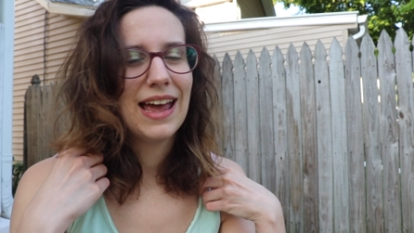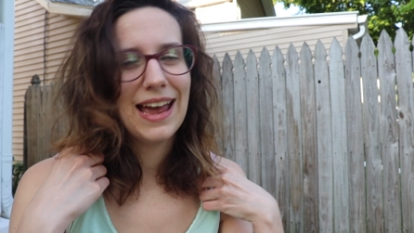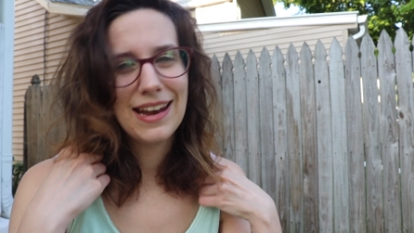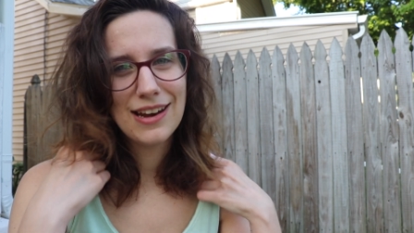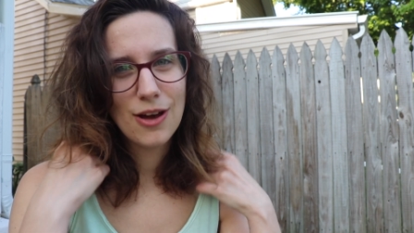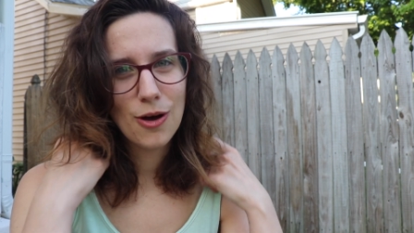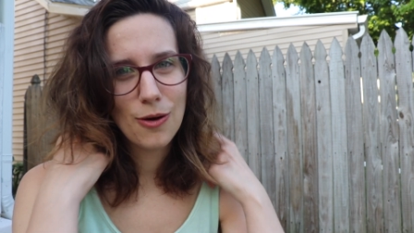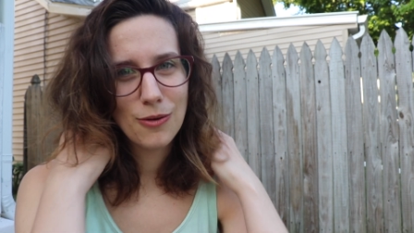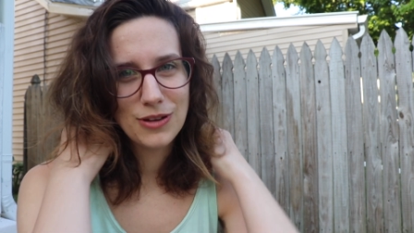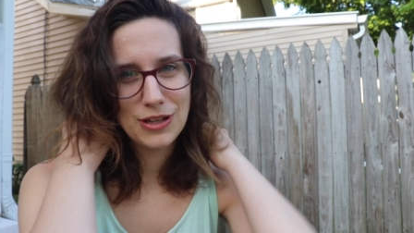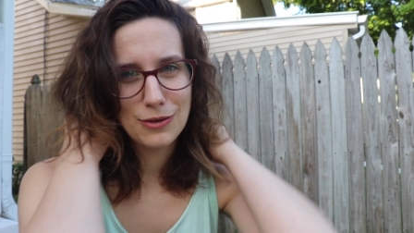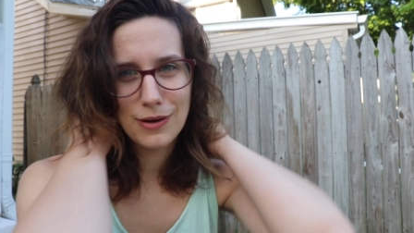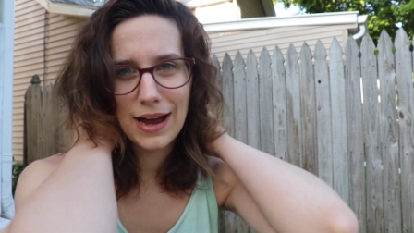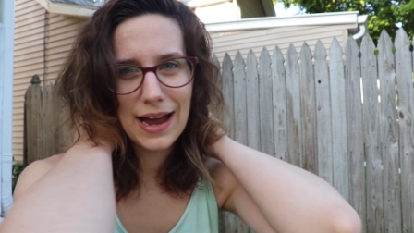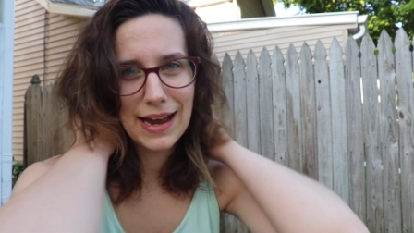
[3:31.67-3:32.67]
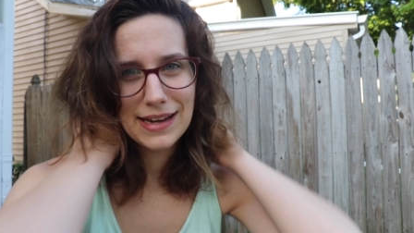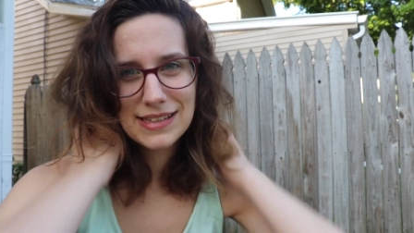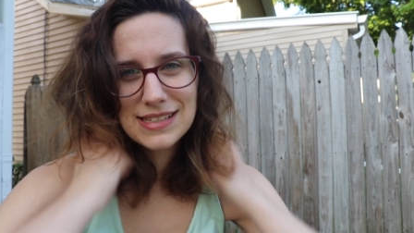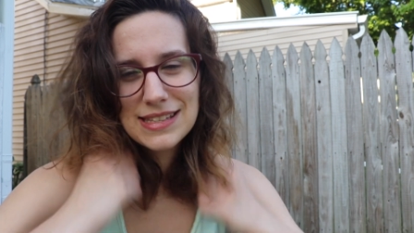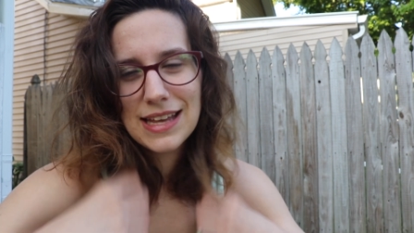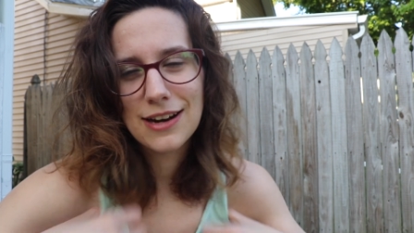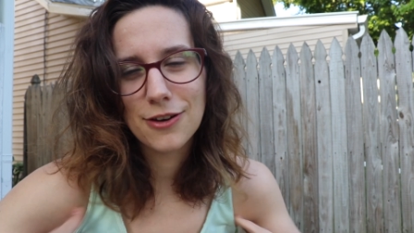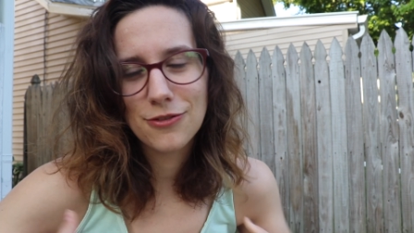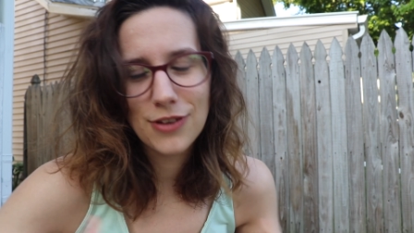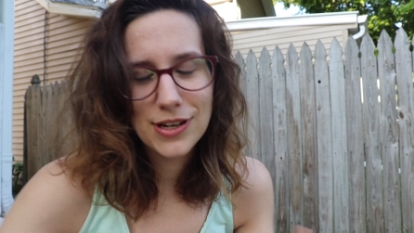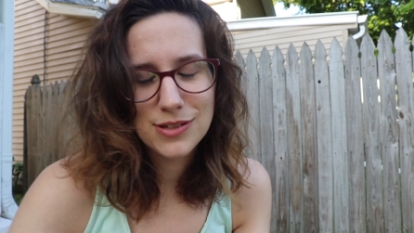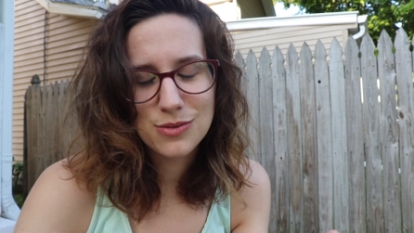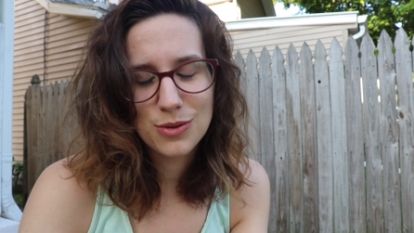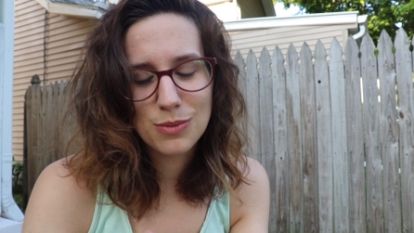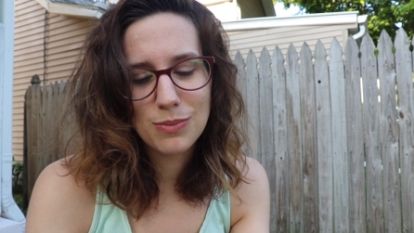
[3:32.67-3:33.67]
and no, you guys that are
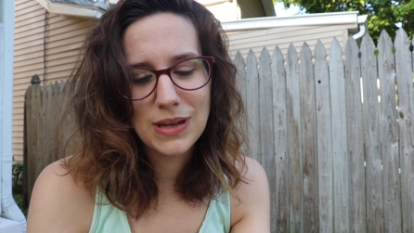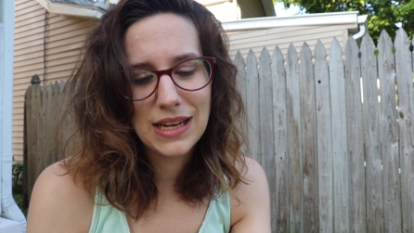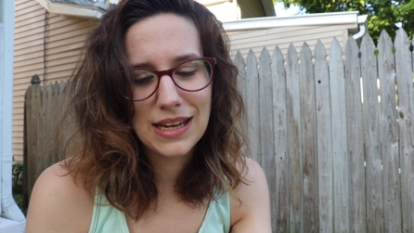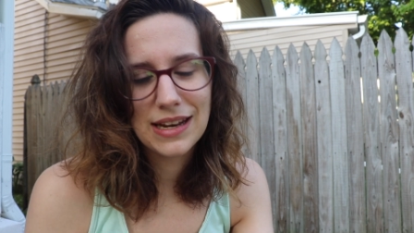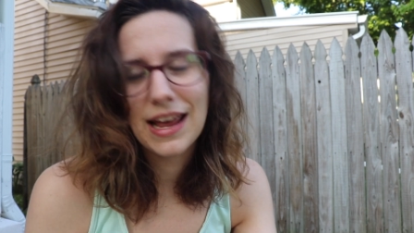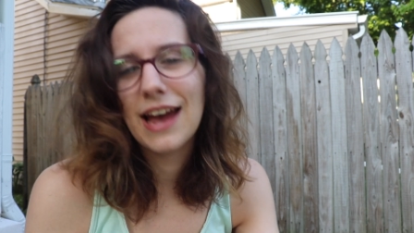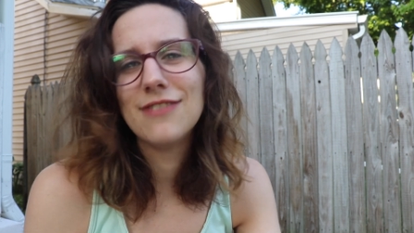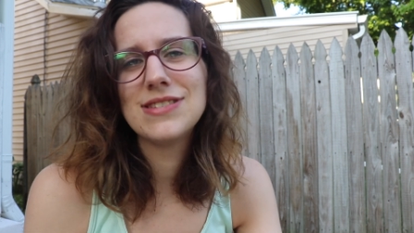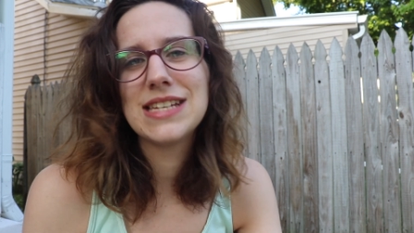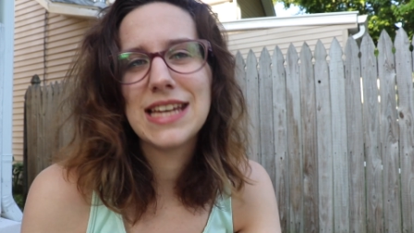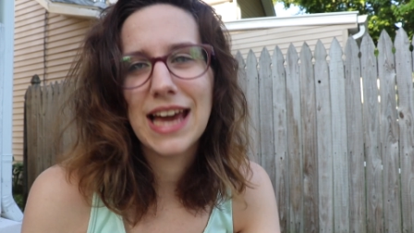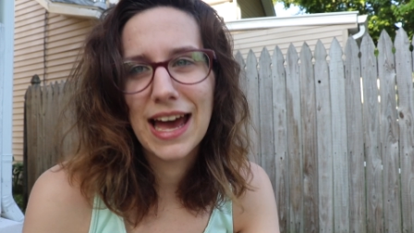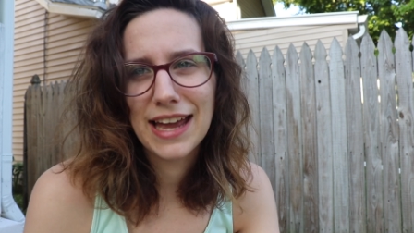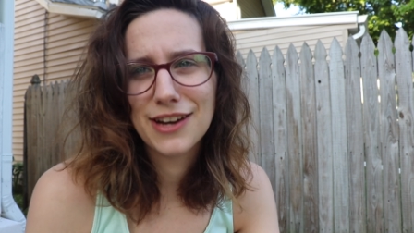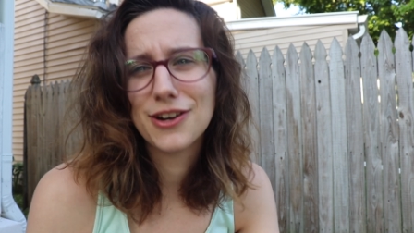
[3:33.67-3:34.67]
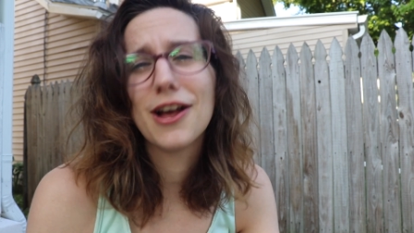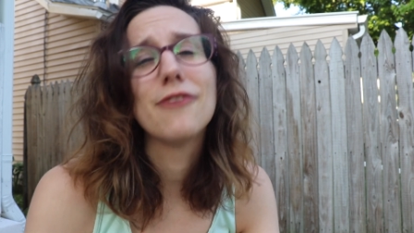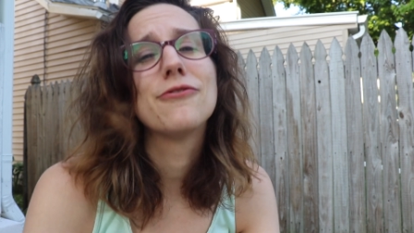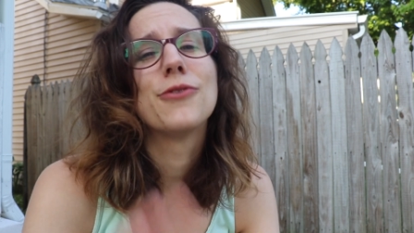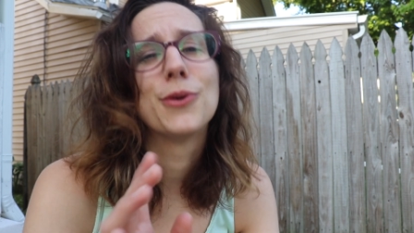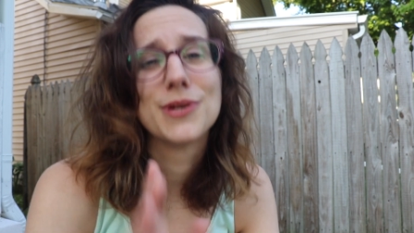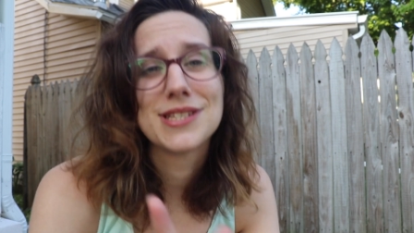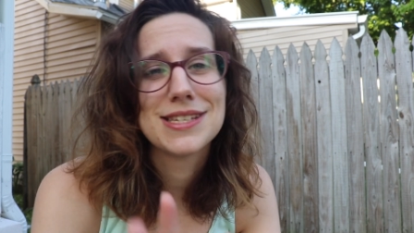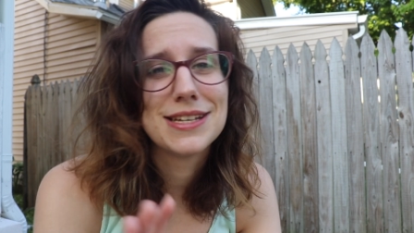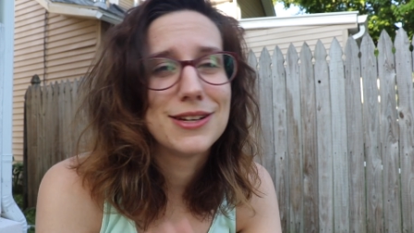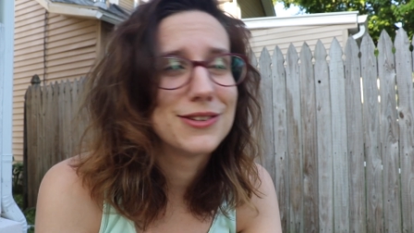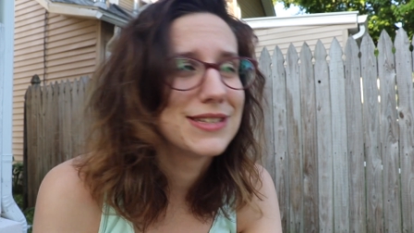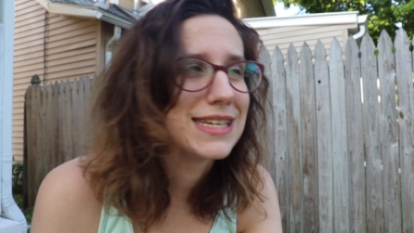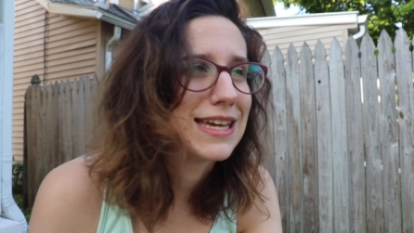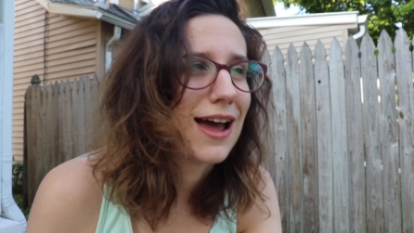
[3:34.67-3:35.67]
friends with me and have T I, you're not forcing
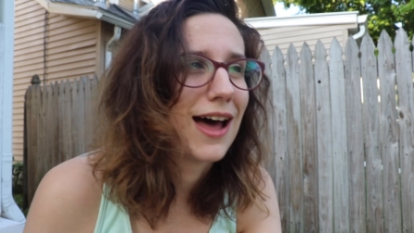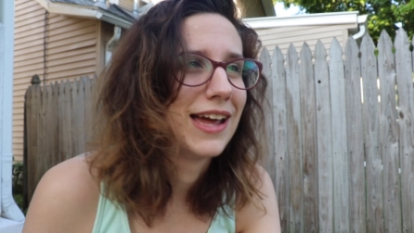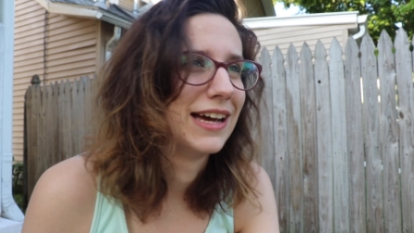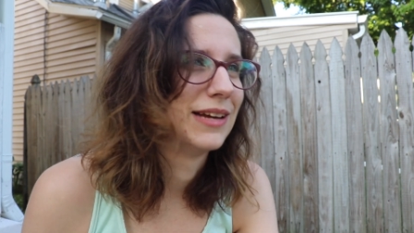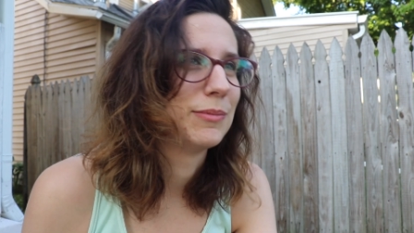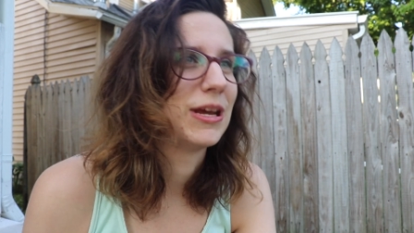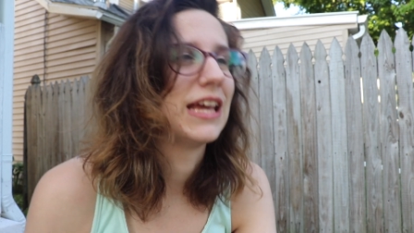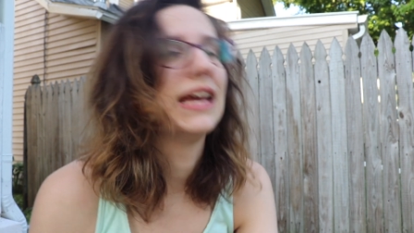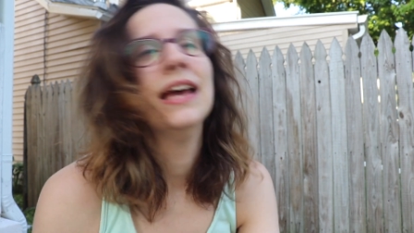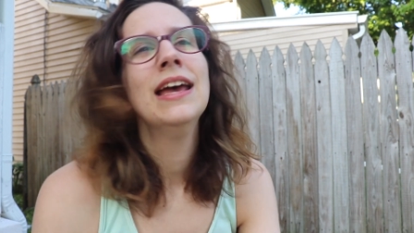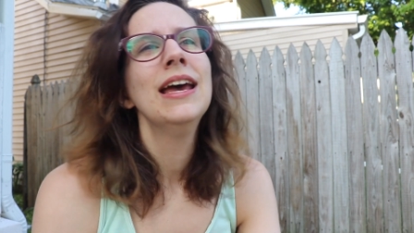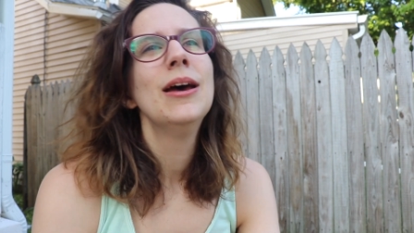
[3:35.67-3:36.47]
your T I on me,